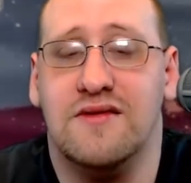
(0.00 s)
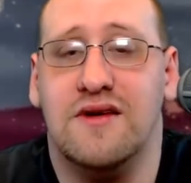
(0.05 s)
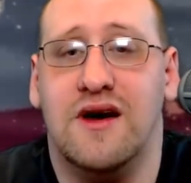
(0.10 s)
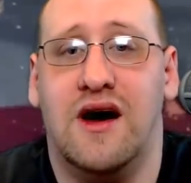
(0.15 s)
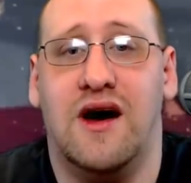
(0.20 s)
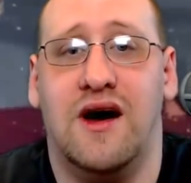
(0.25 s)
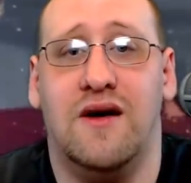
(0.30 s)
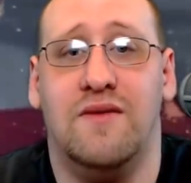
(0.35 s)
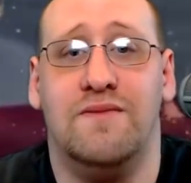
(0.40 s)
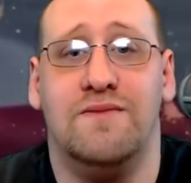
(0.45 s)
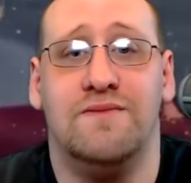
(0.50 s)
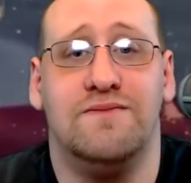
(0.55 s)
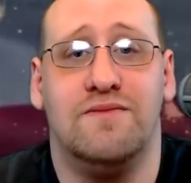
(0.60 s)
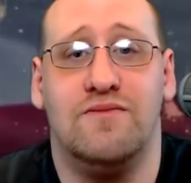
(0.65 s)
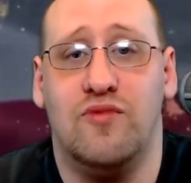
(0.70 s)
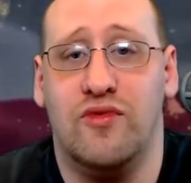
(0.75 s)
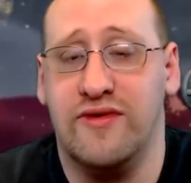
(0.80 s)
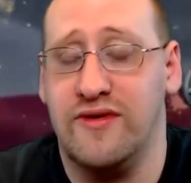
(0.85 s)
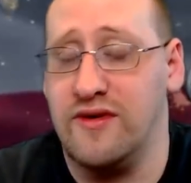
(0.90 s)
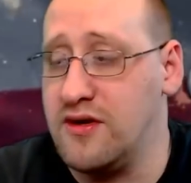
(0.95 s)
Um,
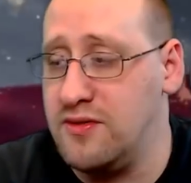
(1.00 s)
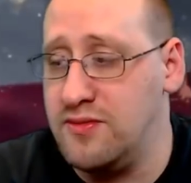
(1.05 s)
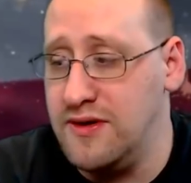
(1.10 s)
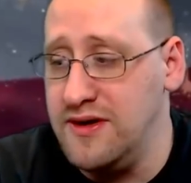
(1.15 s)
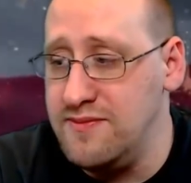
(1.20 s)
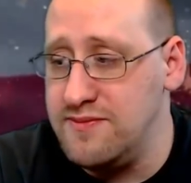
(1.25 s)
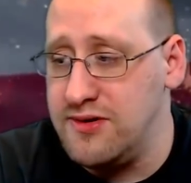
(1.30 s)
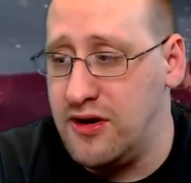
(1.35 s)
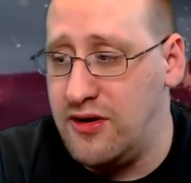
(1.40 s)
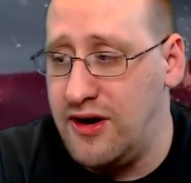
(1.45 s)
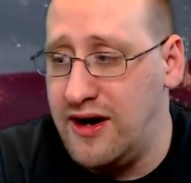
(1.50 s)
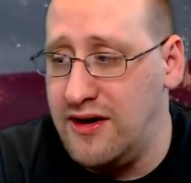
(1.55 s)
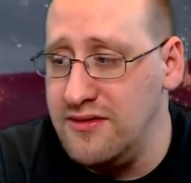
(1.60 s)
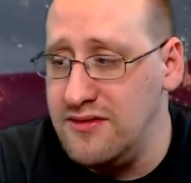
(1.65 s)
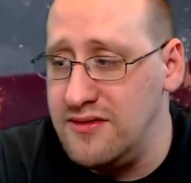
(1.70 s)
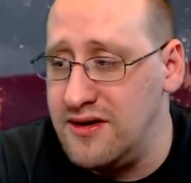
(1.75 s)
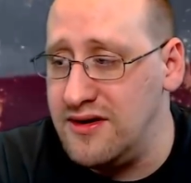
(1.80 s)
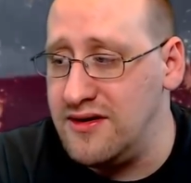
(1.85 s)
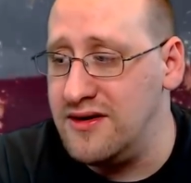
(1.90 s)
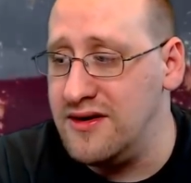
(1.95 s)
wasn't a complete blowout.
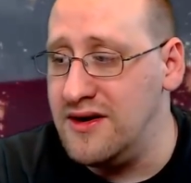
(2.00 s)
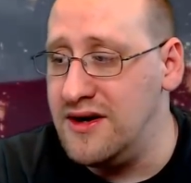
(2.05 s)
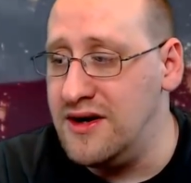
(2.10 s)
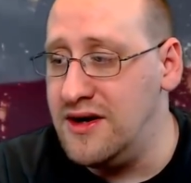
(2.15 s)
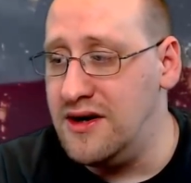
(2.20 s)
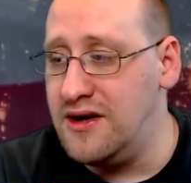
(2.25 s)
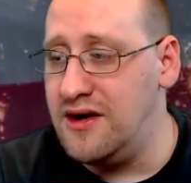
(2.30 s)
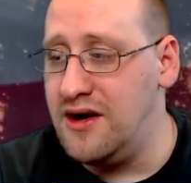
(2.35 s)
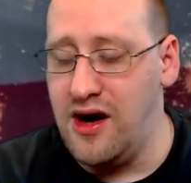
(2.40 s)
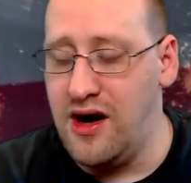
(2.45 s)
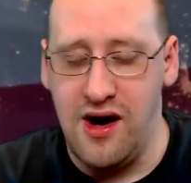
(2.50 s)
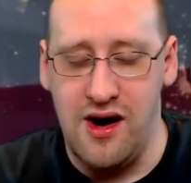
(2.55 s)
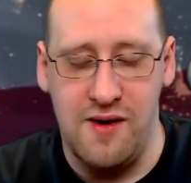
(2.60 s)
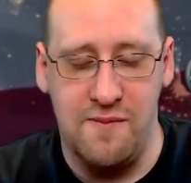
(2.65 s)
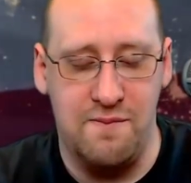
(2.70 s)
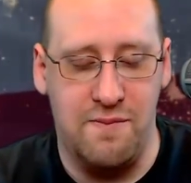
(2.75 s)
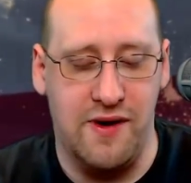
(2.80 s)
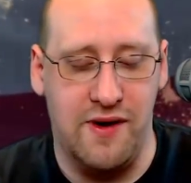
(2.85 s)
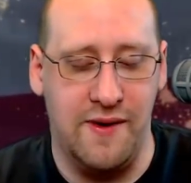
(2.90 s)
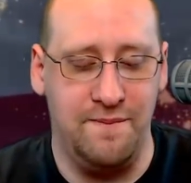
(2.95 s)
Uh,
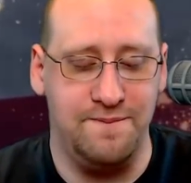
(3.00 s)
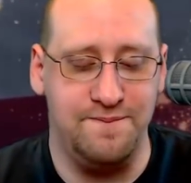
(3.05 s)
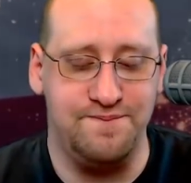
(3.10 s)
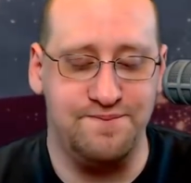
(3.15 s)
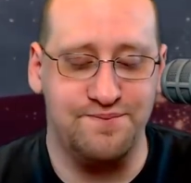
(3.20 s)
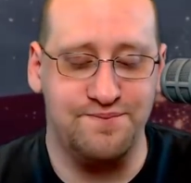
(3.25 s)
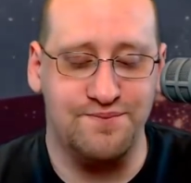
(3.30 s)
but